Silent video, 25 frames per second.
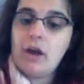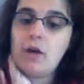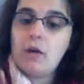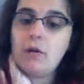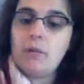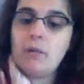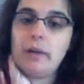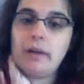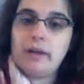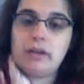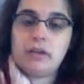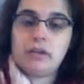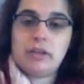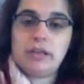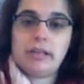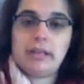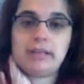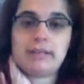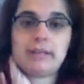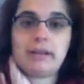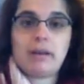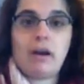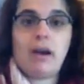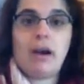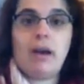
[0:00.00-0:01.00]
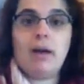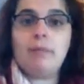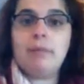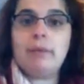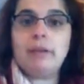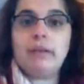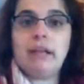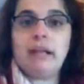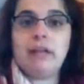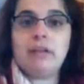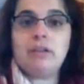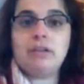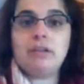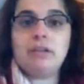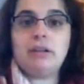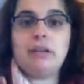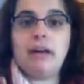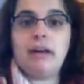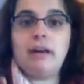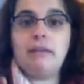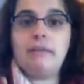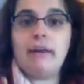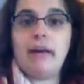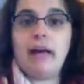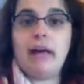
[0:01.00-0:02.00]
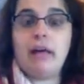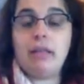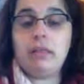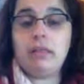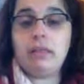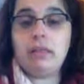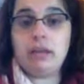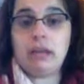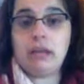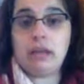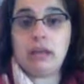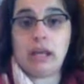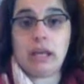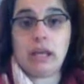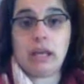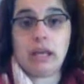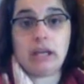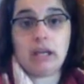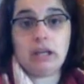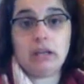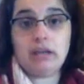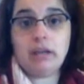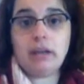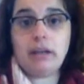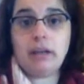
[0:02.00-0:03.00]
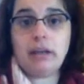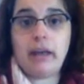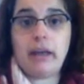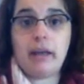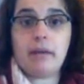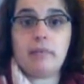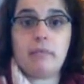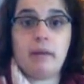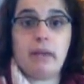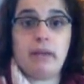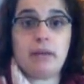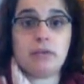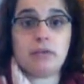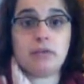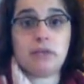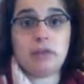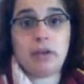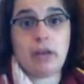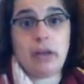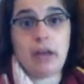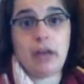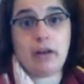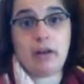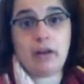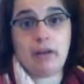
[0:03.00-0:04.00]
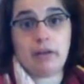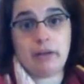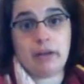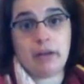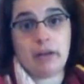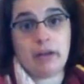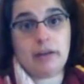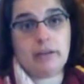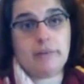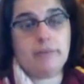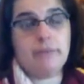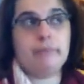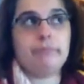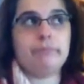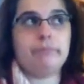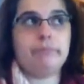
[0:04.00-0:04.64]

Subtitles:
which is a combination of healthy eating, making sure you're getting all your